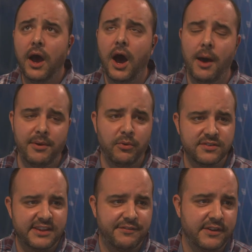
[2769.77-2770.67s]
but
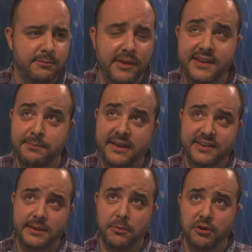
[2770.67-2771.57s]
we'll see if it
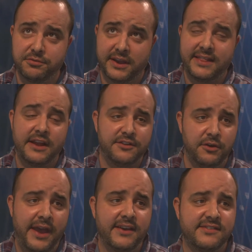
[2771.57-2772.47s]
makes any moves. We'll get that to
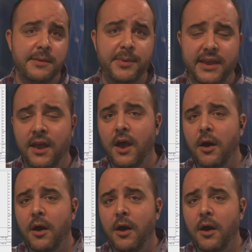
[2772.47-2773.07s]
you ASAP.